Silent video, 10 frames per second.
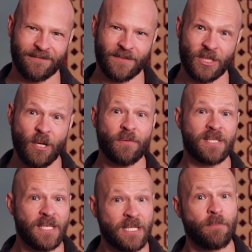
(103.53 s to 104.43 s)
She
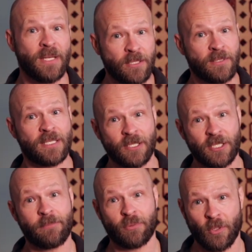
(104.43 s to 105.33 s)
oversees the Mentored
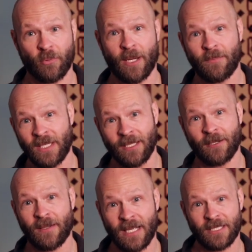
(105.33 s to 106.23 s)
Sonship program
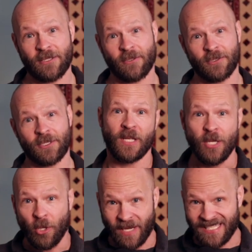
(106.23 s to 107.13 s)
here at Serge.
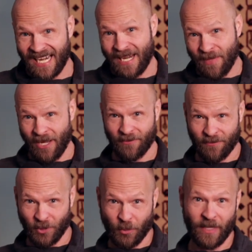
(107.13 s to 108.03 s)
Okay, time out
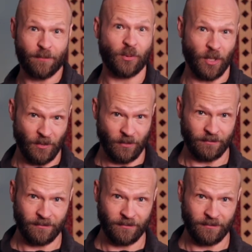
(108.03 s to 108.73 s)
for a quick promo.